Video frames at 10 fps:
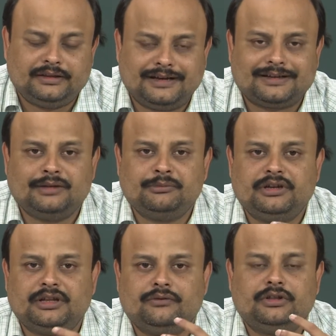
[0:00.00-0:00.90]
That can be
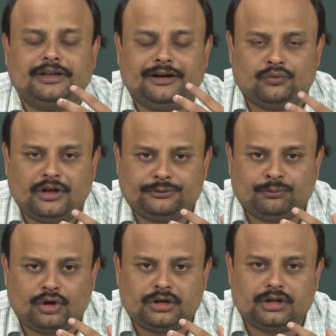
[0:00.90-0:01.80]
done with the
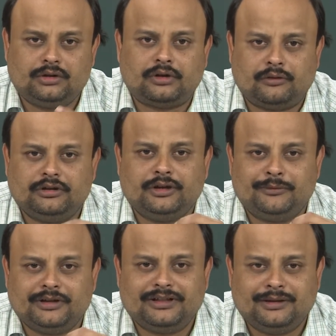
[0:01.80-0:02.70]
advanced model. I will
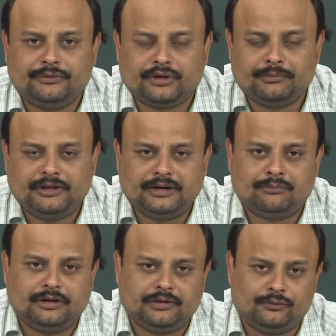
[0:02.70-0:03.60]
give the glimpse of
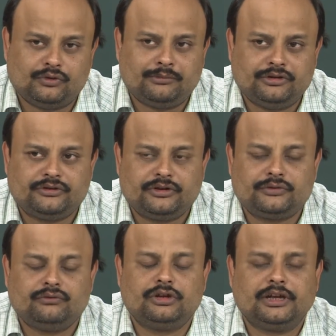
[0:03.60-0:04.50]
that, but if you have
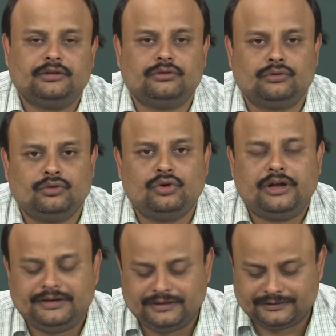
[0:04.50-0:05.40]
interest we can go
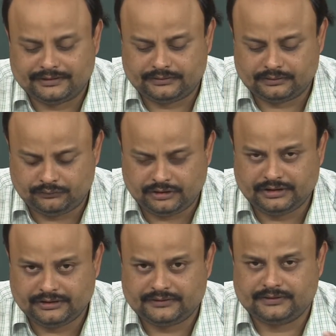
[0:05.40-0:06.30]
and discuss, we
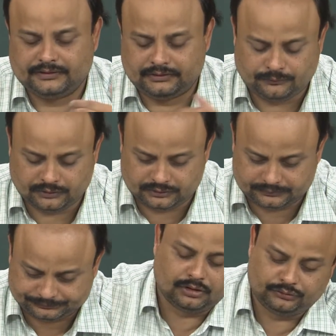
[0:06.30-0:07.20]
can discuss it
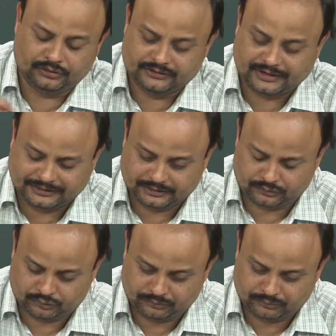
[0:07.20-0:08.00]
further. You can write it to